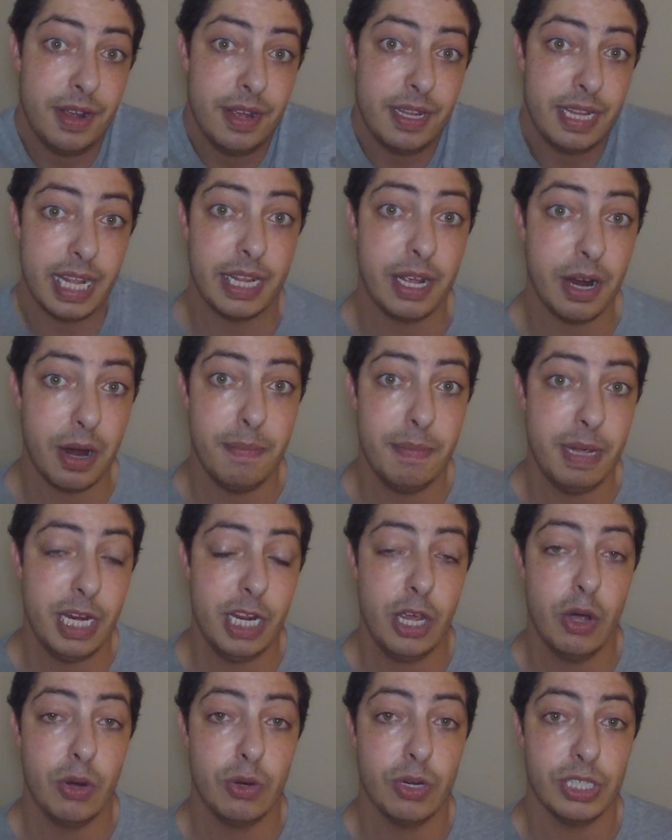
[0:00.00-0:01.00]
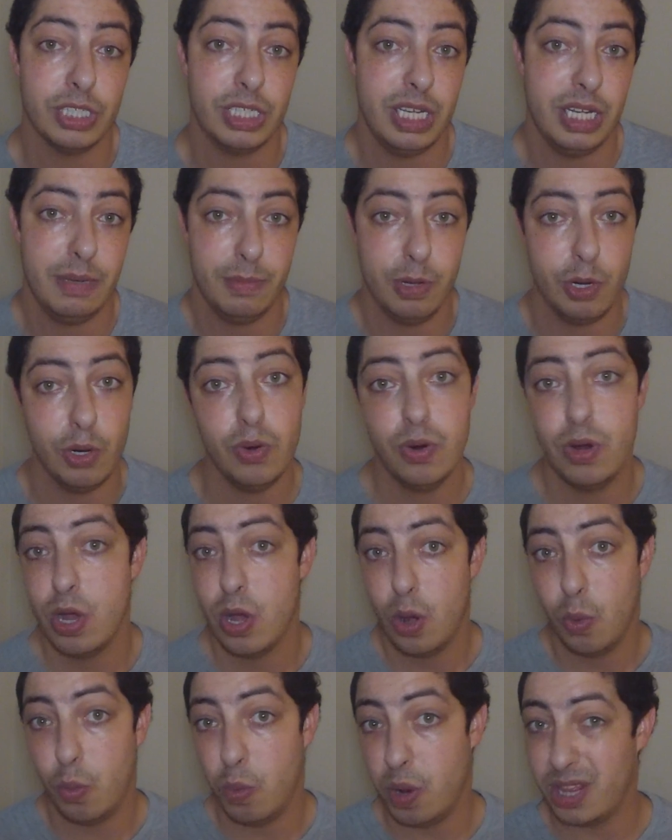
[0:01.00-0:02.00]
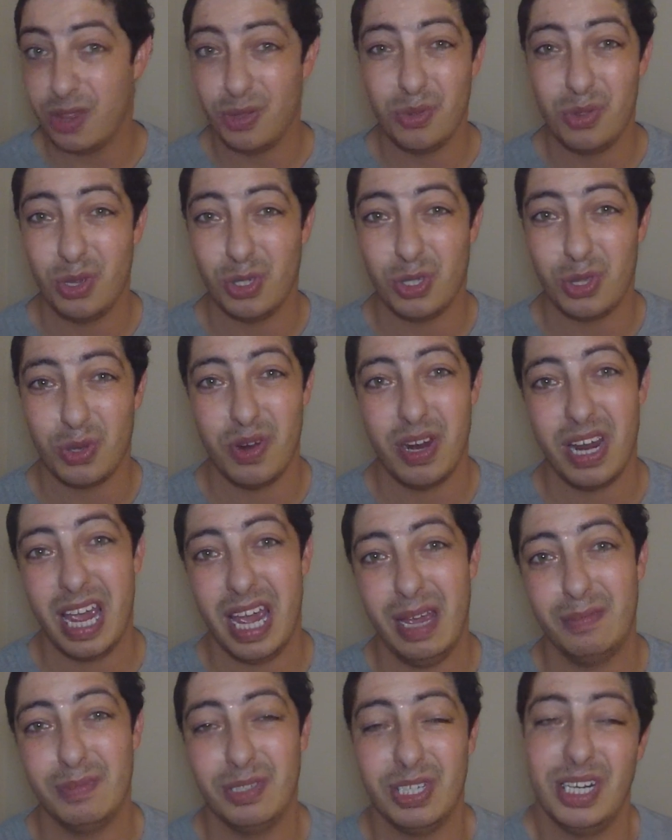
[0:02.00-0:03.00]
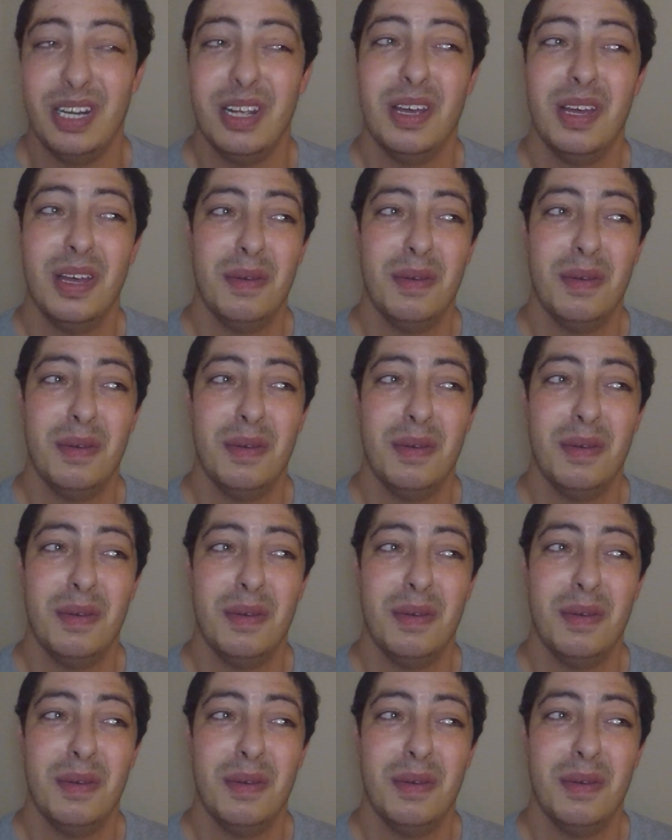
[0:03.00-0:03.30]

that they're a mediocre team who went through those 3 games and